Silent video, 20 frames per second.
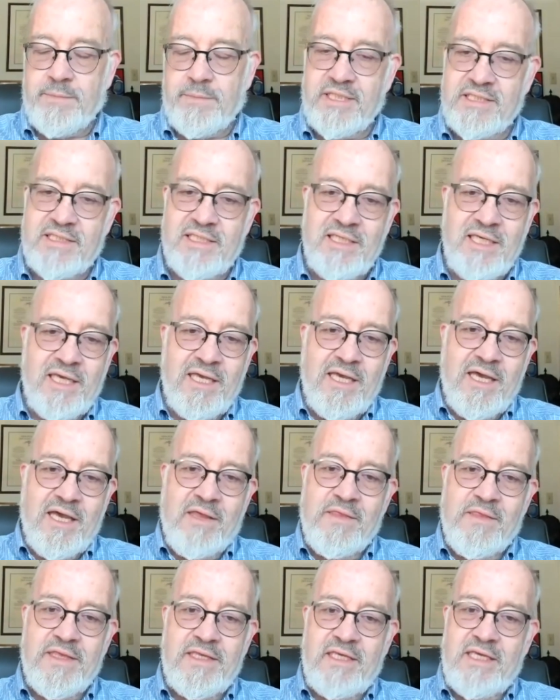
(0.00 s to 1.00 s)
But
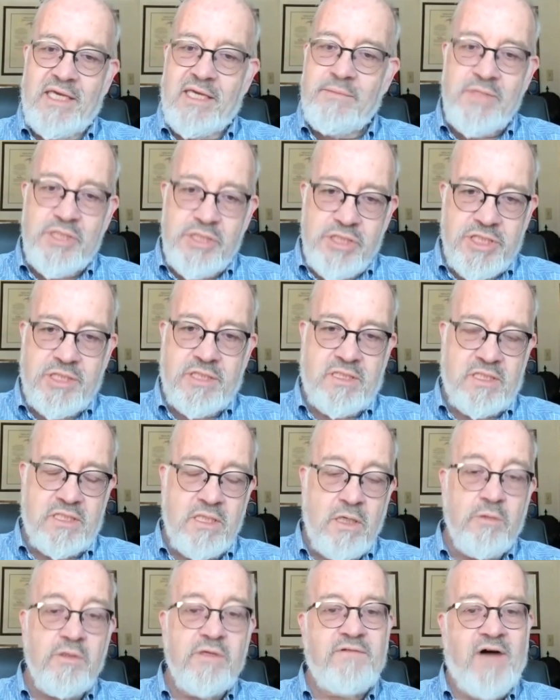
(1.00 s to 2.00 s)
the image is
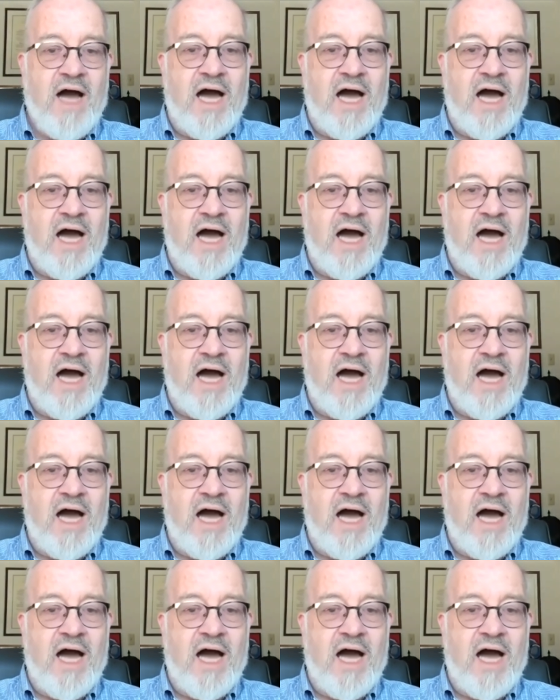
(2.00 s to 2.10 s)
so